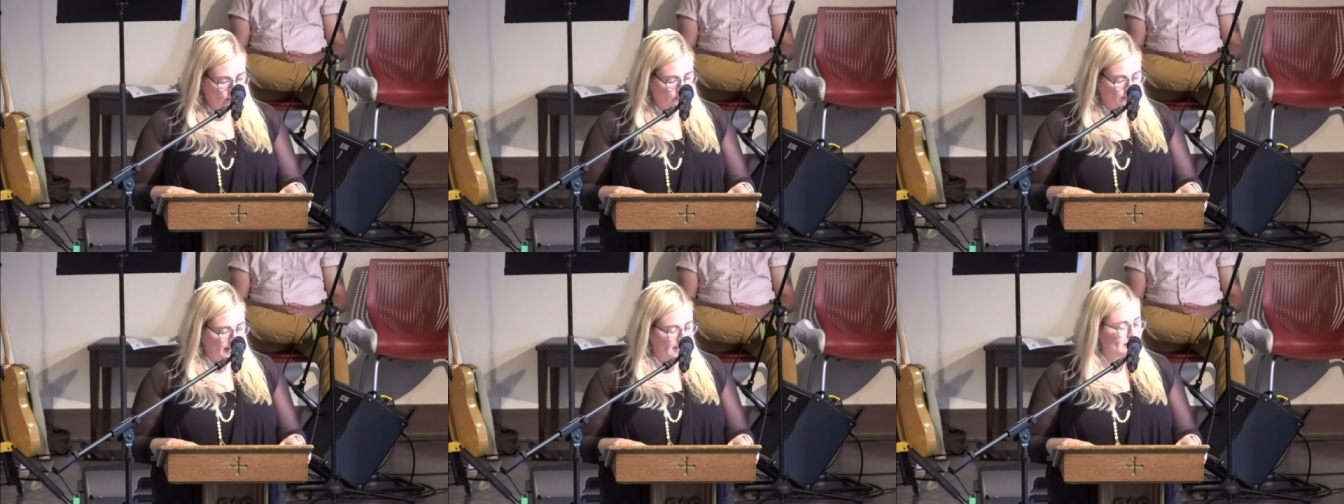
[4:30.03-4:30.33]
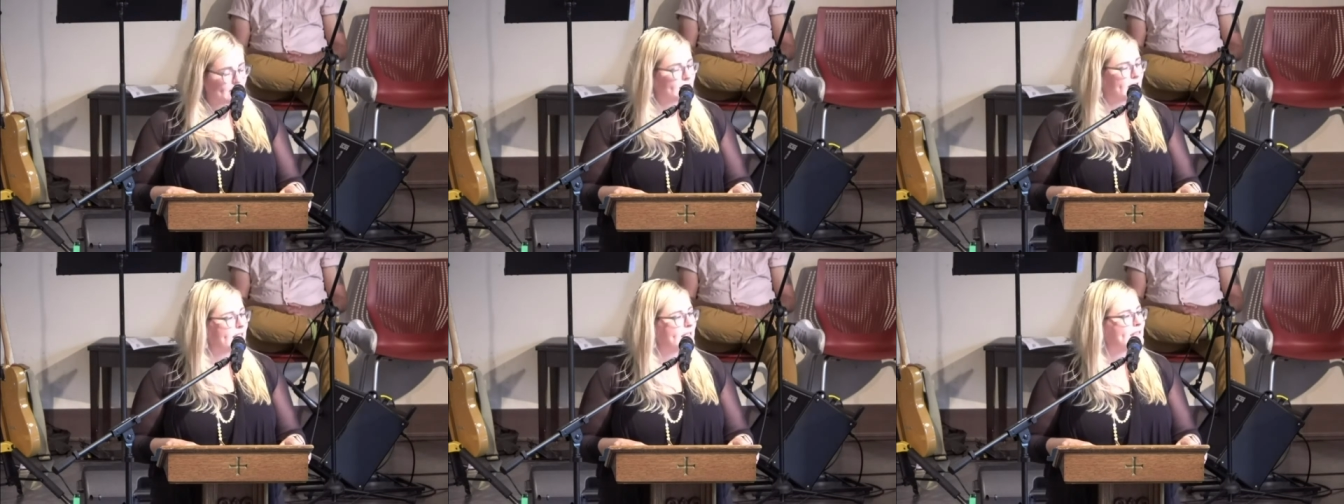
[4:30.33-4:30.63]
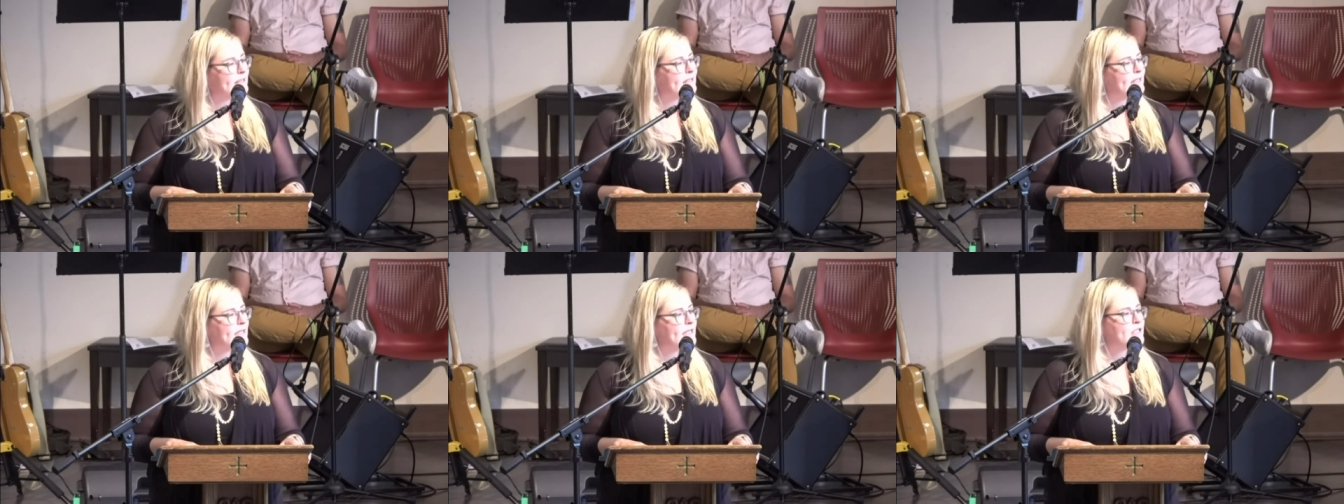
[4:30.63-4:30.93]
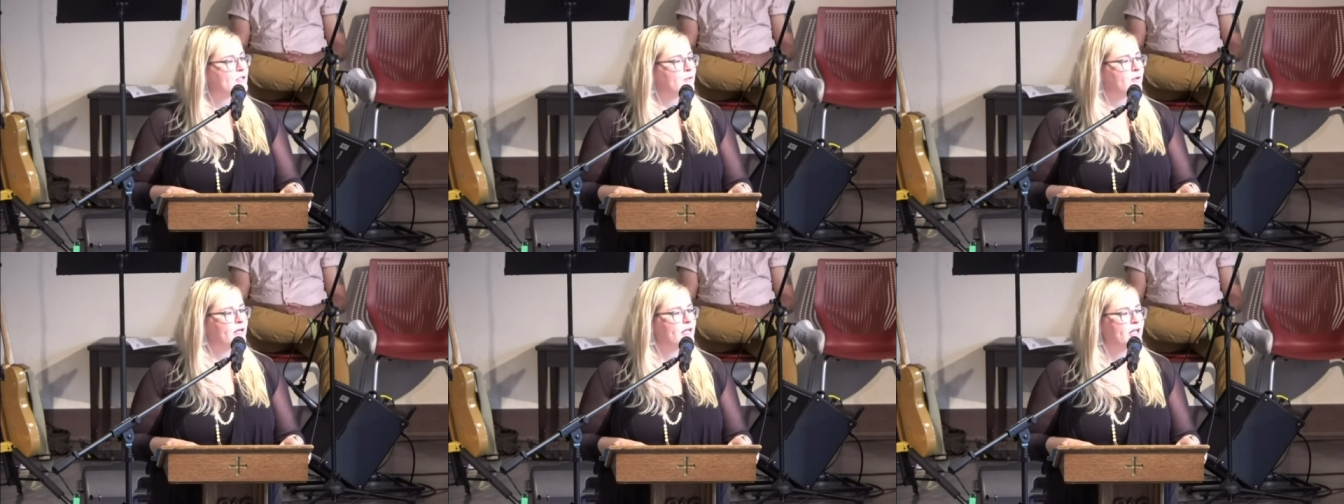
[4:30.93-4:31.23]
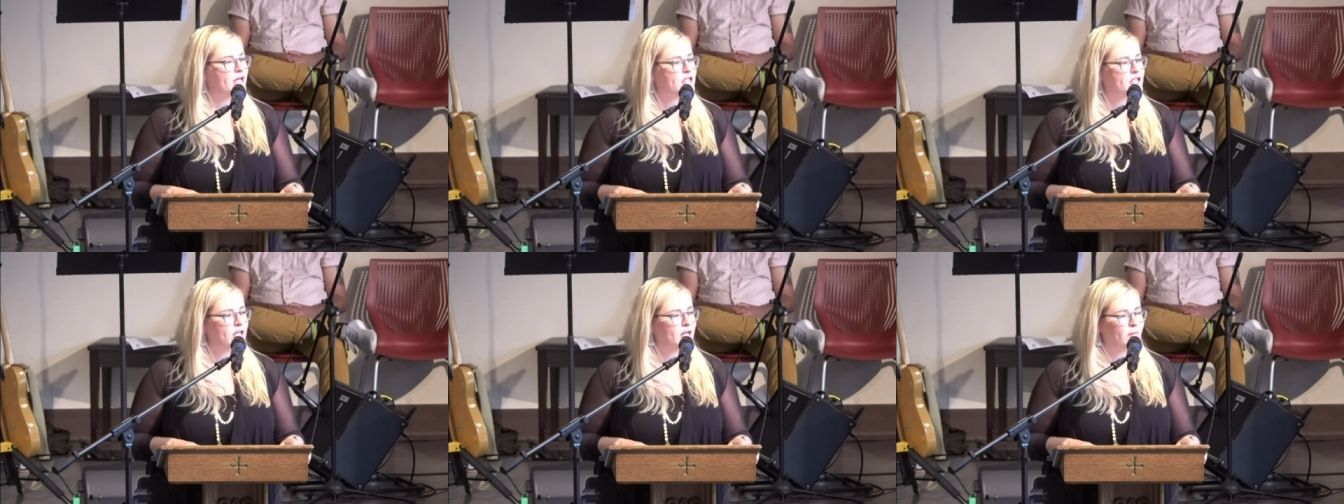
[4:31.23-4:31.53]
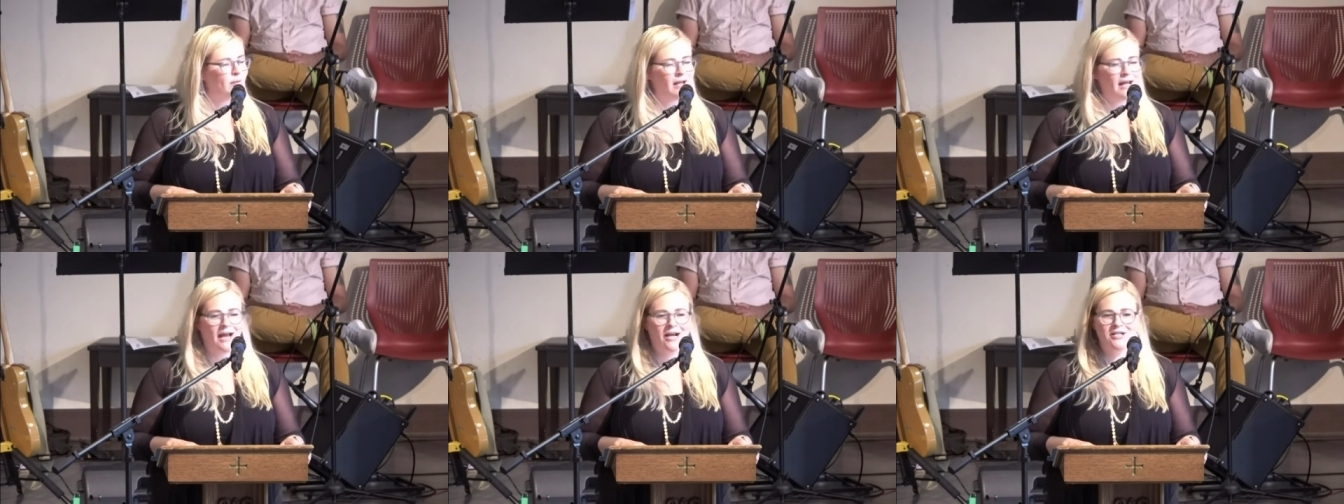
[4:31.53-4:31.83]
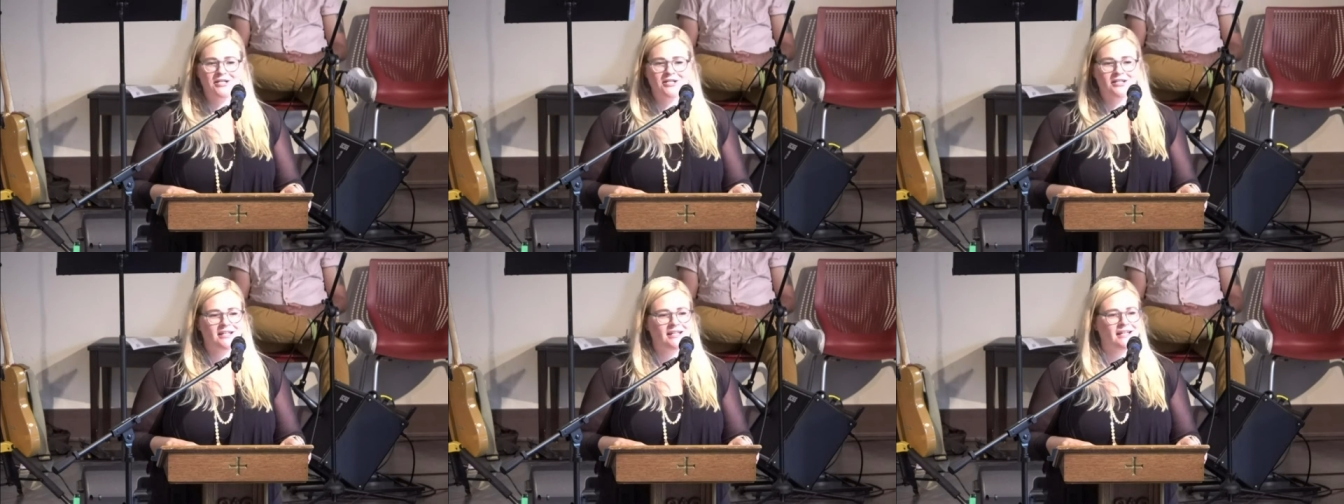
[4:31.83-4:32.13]
or mental illness or addiction, we
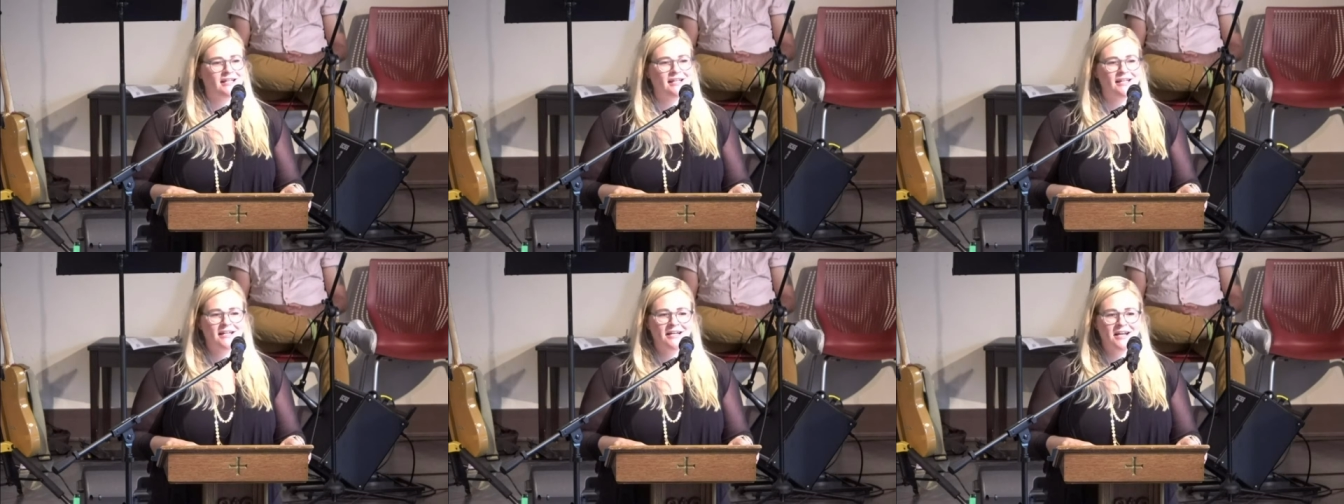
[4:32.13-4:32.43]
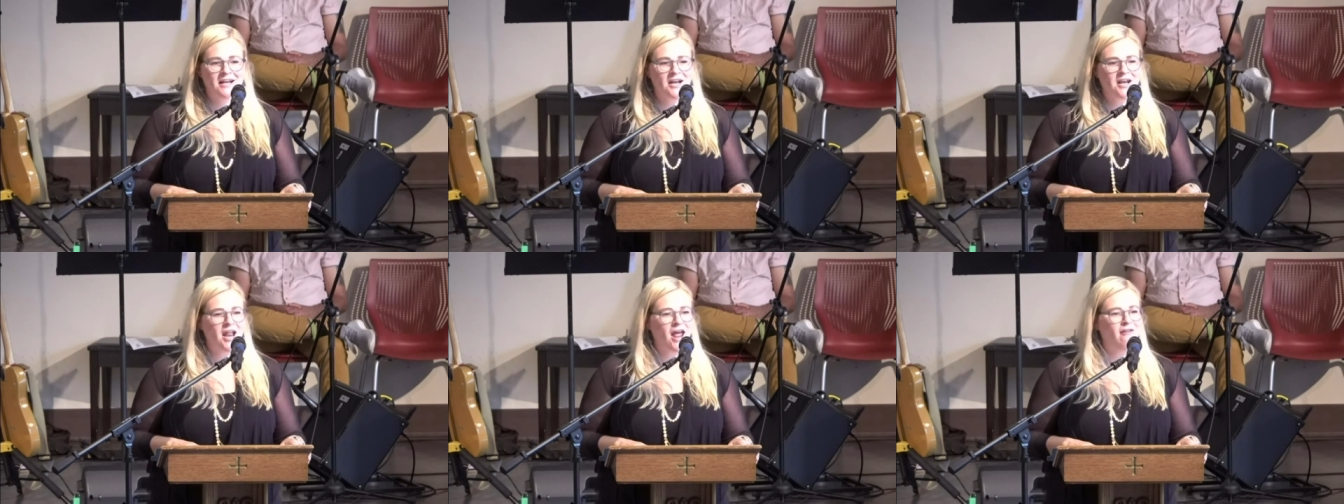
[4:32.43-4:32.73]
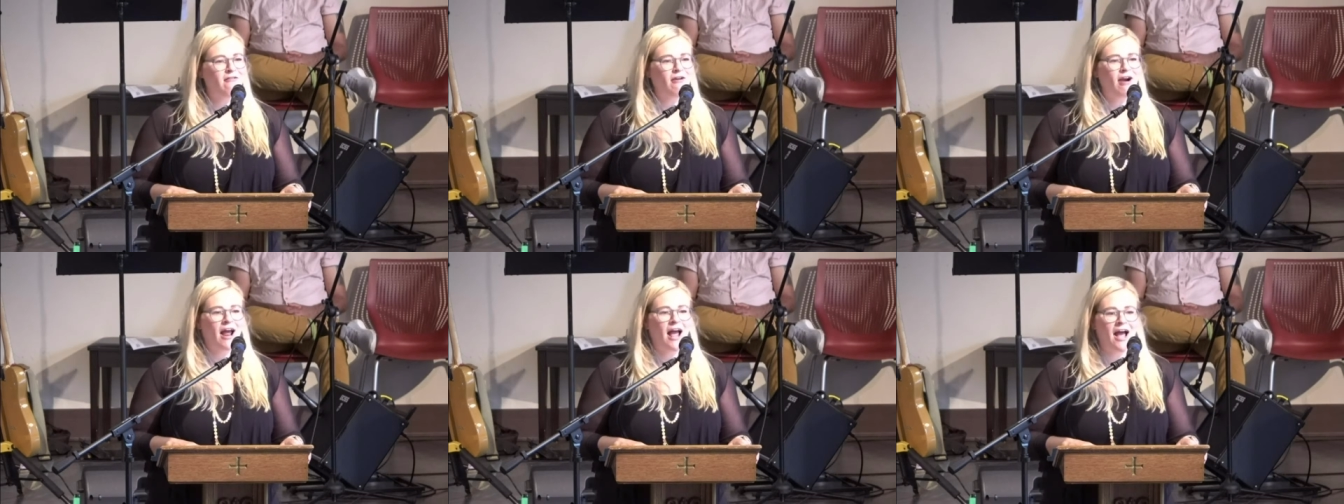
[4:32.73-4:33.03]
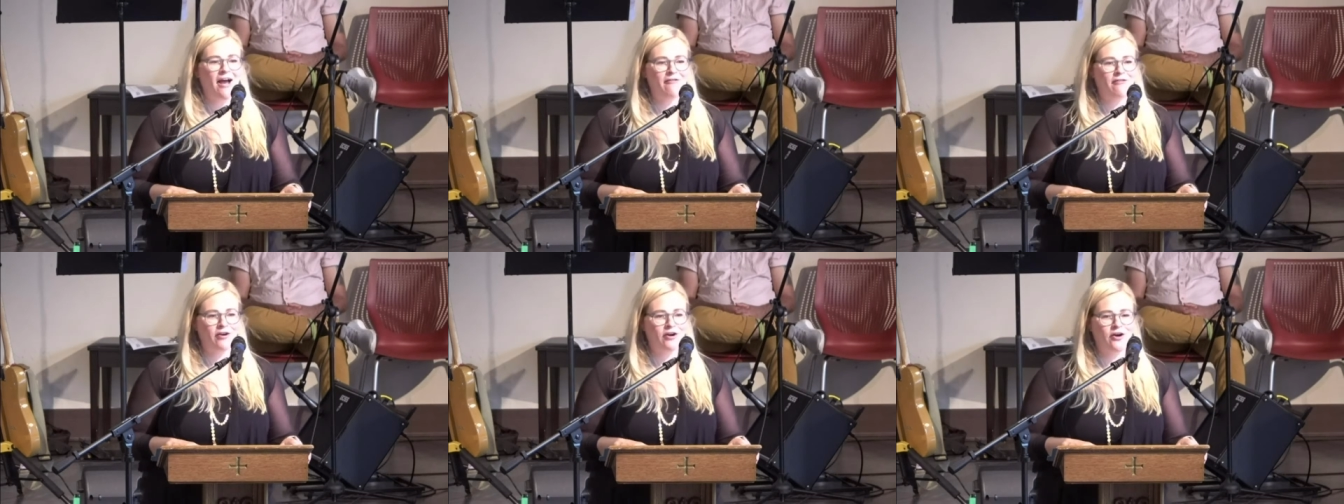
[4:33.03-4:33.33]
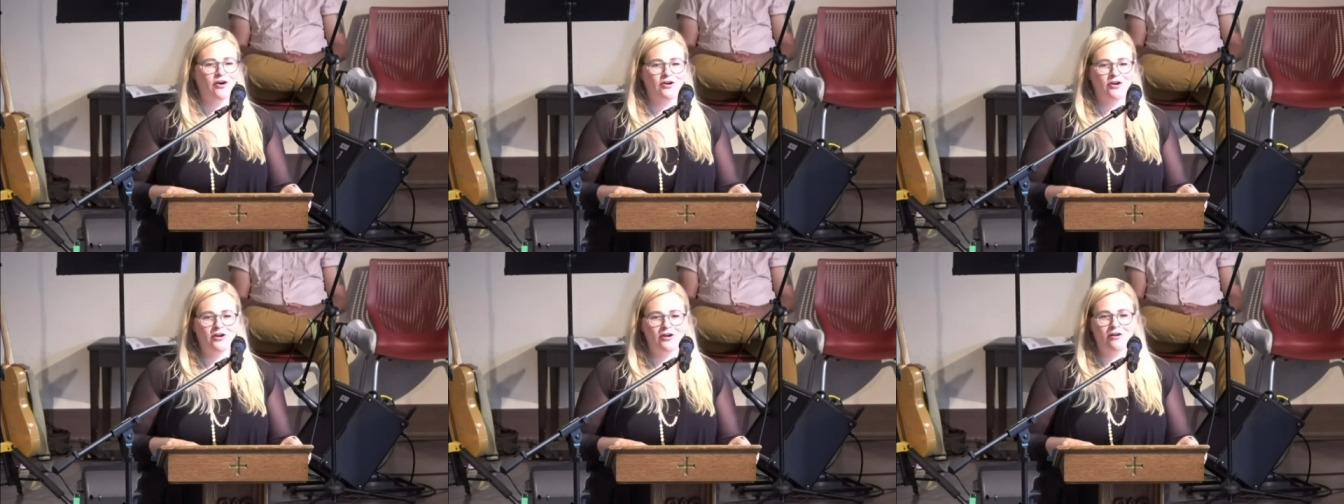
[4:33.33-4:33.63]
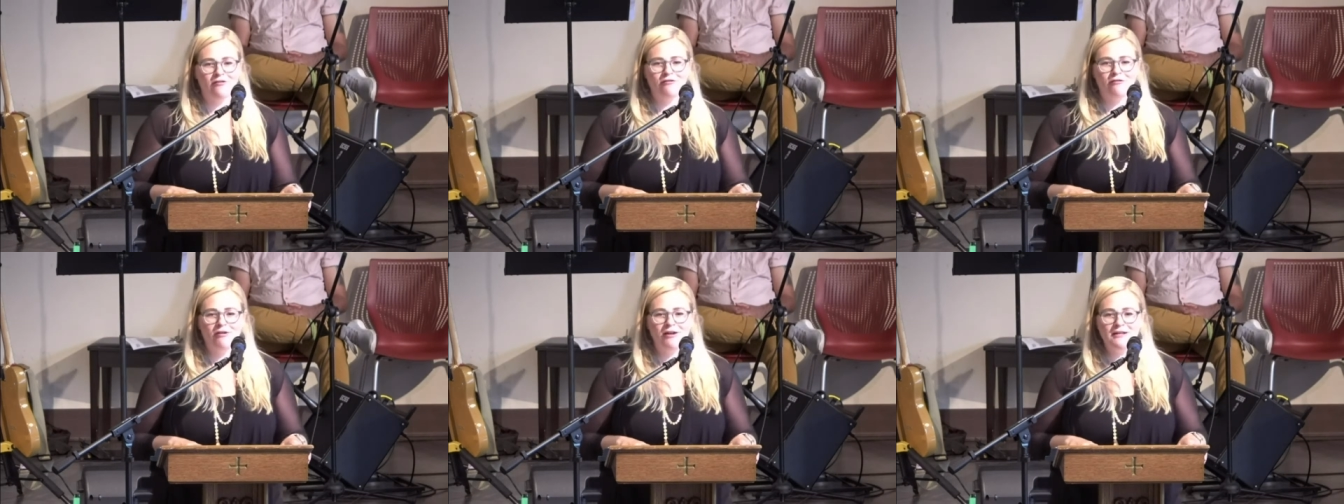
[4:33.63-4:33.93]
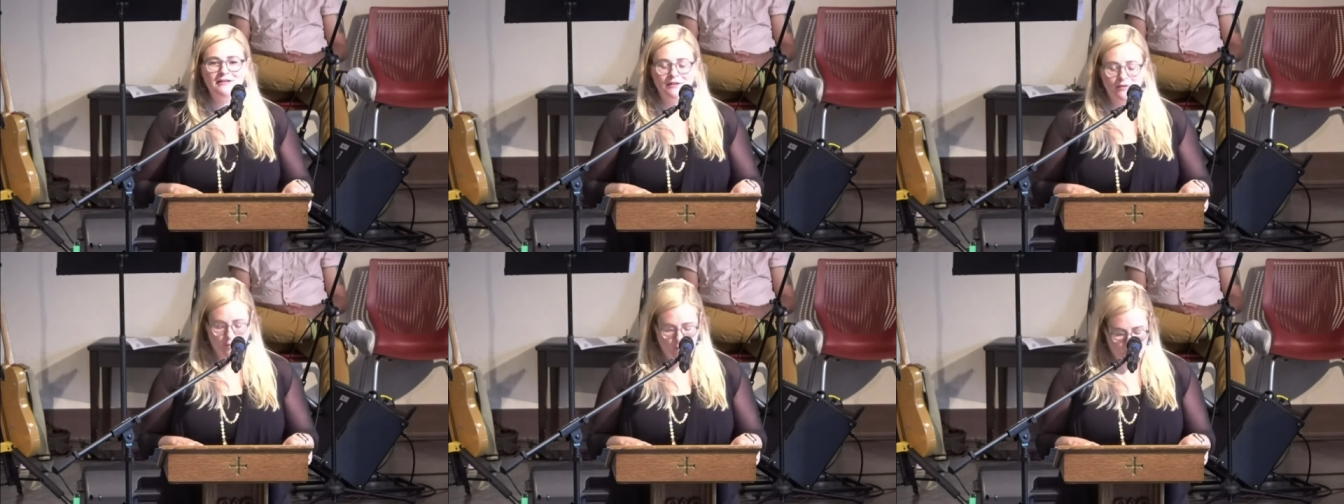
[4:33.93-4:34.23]
actually never have a good enough
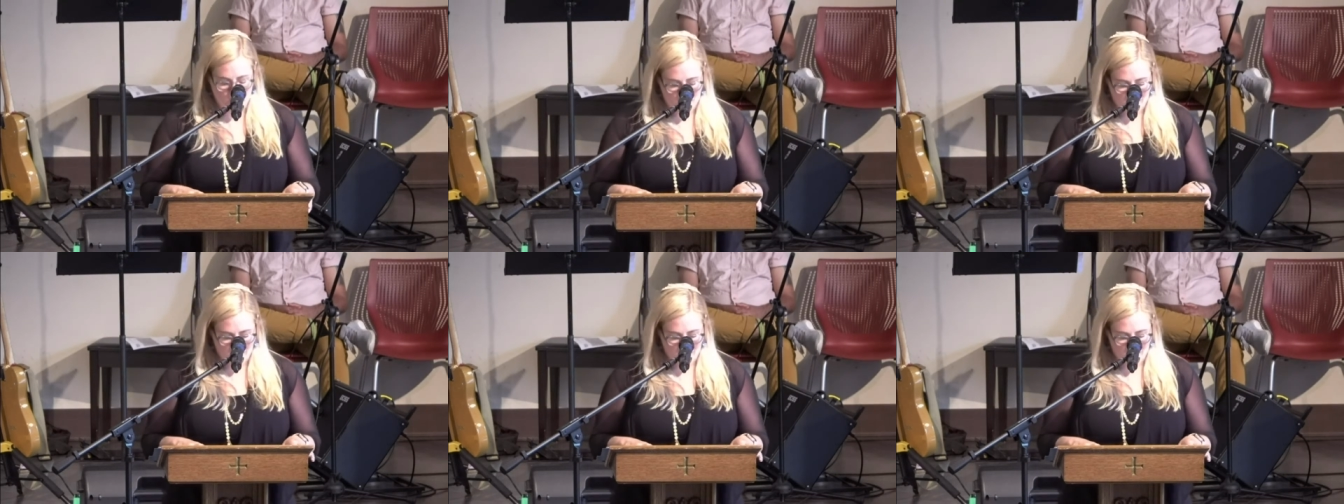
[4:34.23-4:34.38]
reason